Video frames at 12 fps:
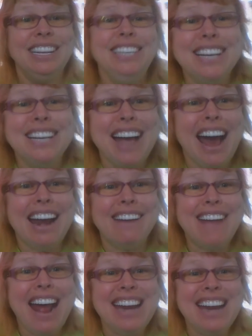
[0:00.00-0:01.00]
You got
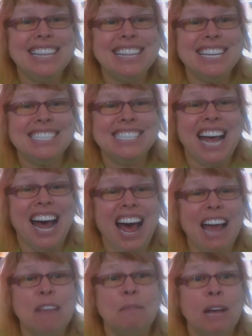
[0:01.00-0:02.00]
it right this
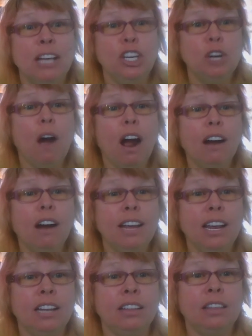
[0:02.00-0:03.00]
time! You are
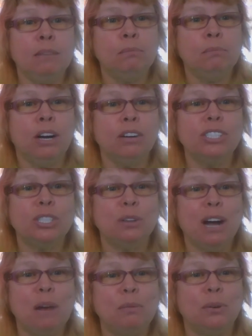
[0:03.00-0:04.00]
in the most
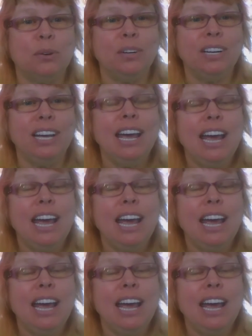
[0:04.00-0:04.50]
trouble.